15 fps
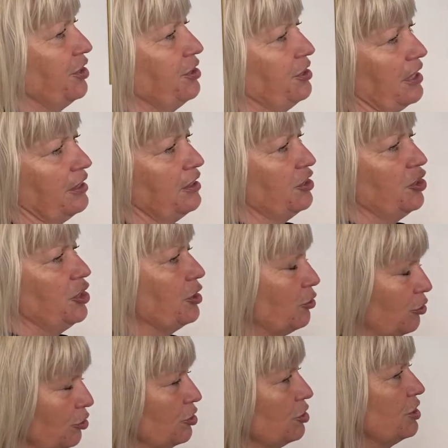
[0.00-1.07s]
that she
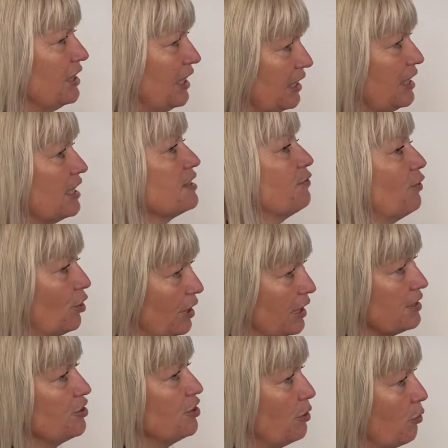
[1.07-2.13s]
couldn't get as far
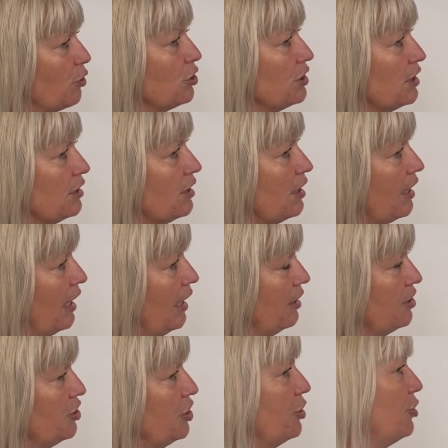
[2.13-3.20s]
as she wanted.
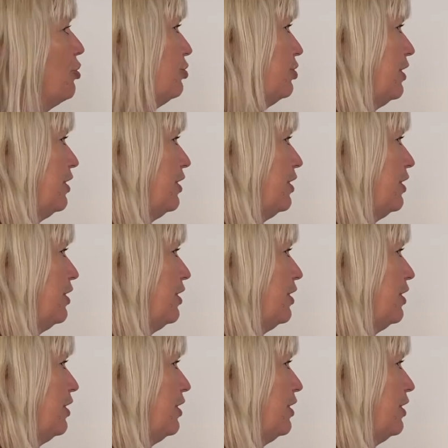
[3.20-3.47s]
And she thought